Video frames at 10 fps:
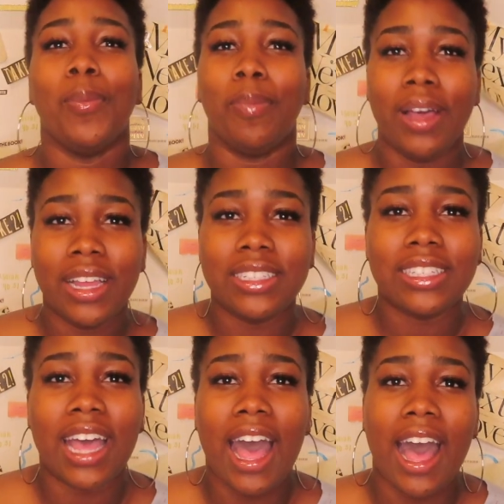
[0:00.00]
But
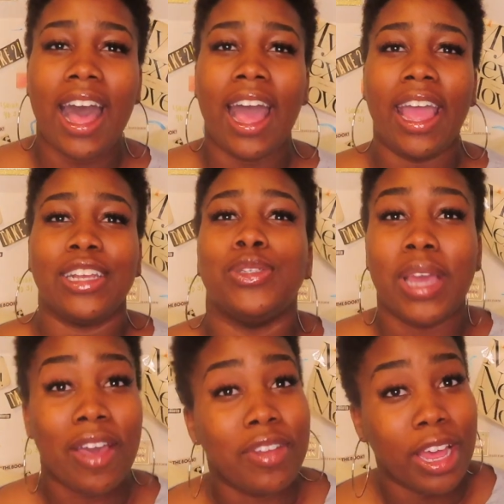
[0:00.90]
I do
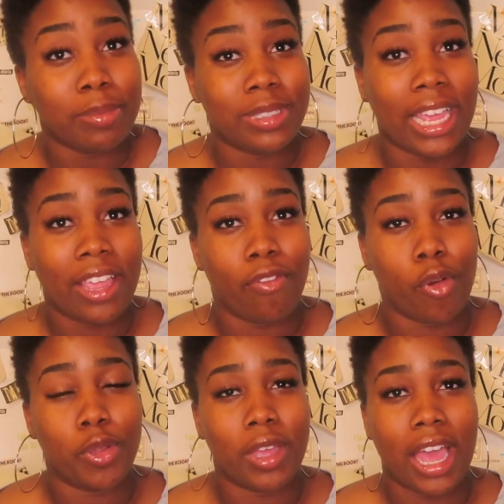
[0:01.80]
have an update
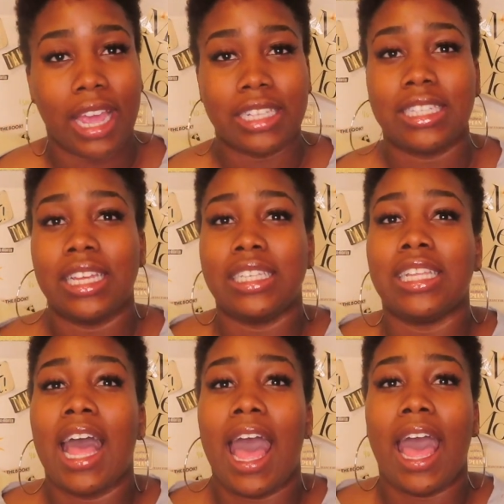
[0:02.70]
for you guys because
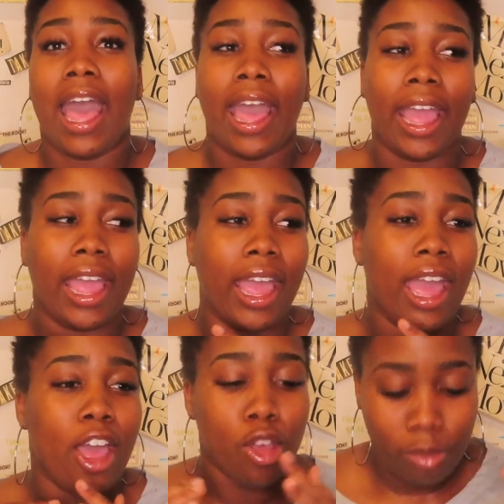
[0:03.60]
my
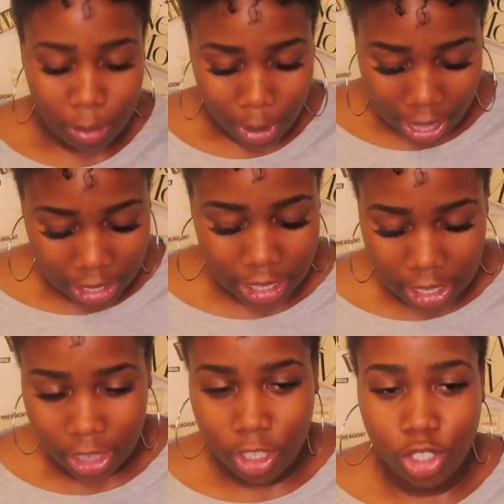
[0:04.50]

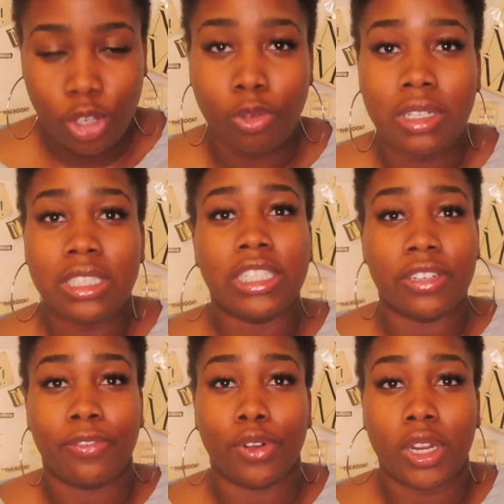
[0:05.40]
body looks totally
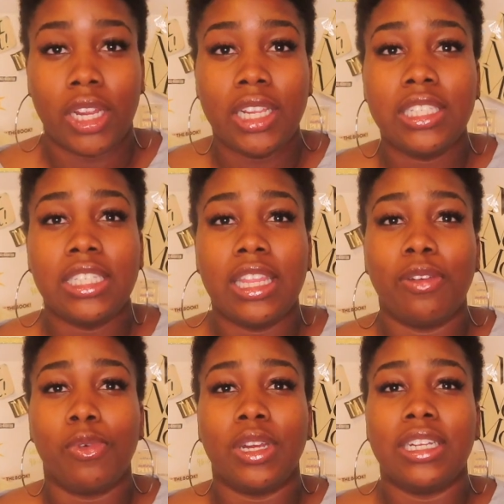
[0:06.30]
different
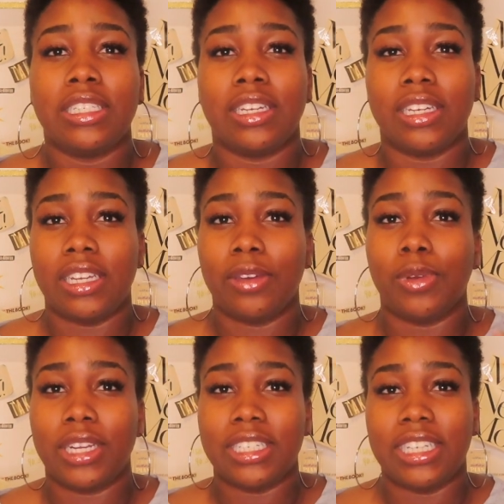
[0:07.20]
than what it
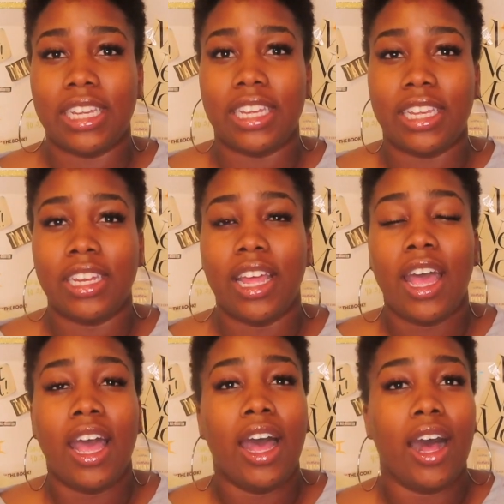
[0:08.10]
did
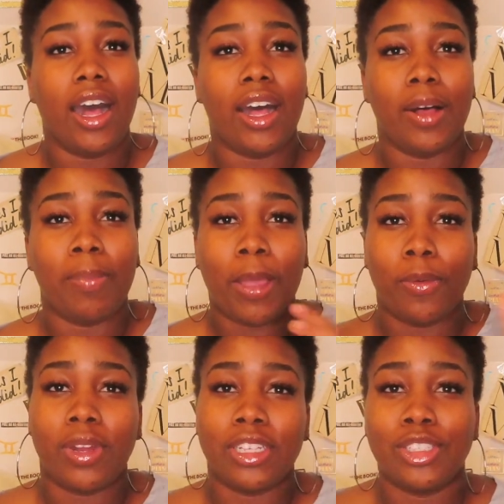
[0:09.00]
back
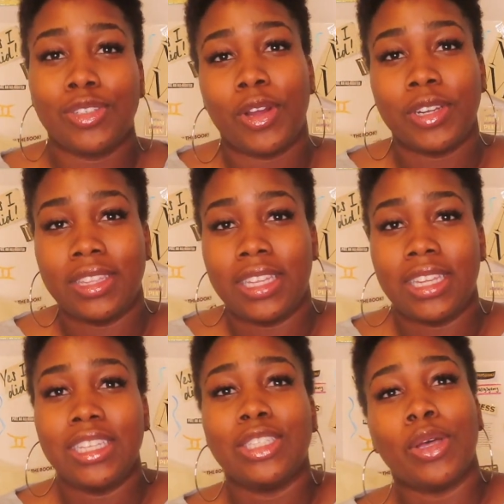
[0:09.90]
when I started
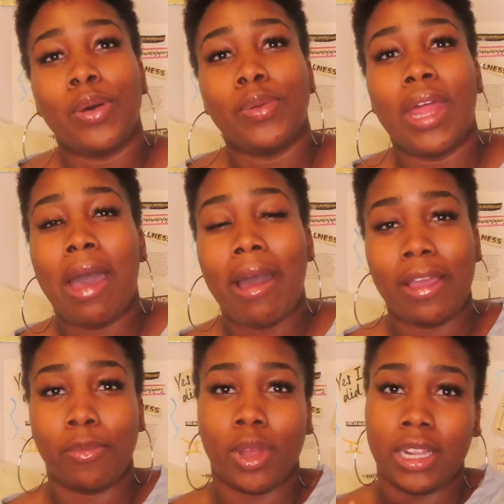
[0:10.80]
this. So now
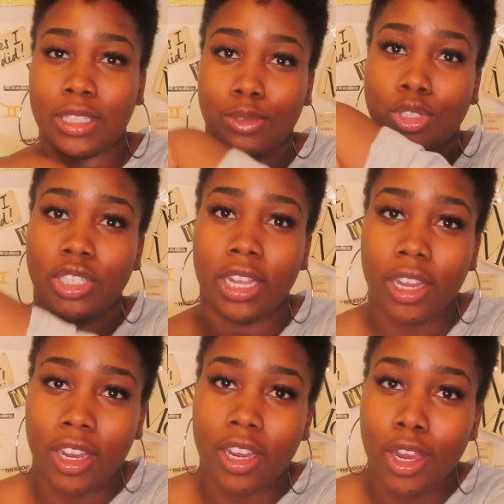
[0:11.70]
I'm ready to
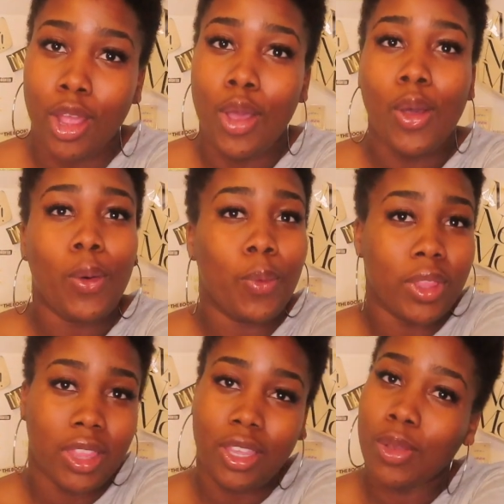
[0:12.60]
share
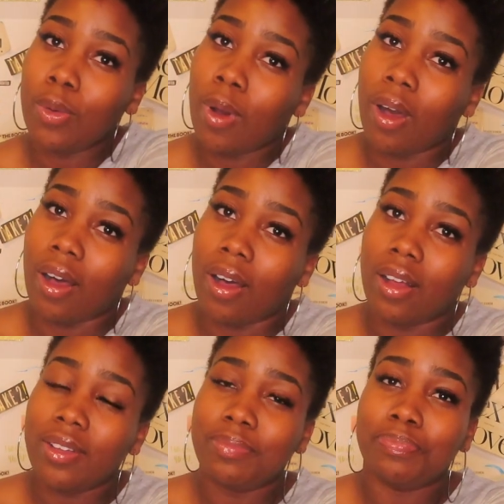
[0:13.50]
with you
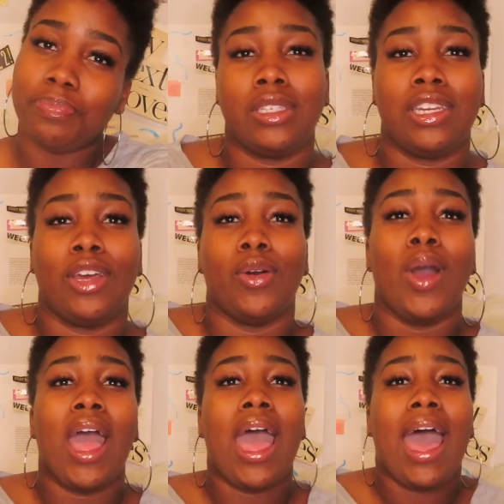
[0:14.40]
all, you know,
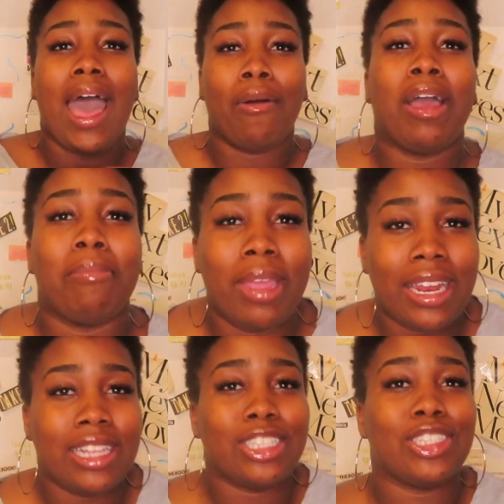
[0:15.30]
how I
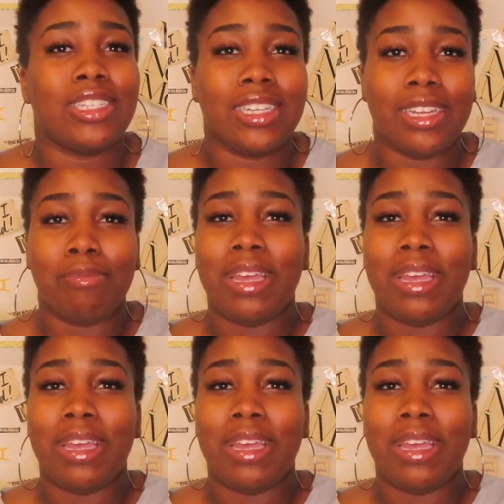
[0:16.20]
managed to